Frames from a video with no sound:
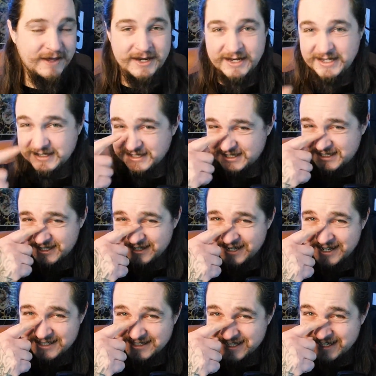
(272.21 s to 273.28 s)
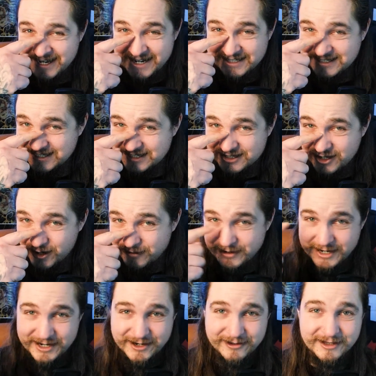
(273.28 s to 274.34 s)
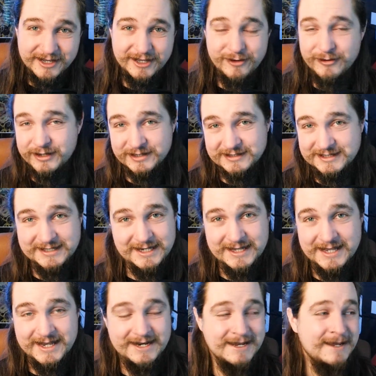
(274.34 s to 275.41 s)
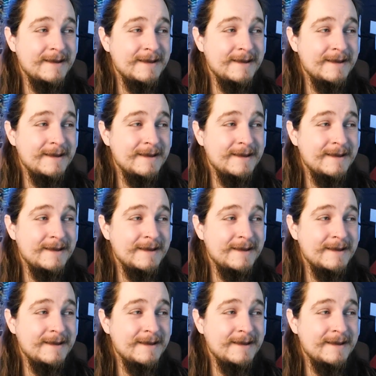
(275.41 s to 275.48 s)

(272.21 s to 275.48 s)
And he still has a nasty scar right here. Like, you can see that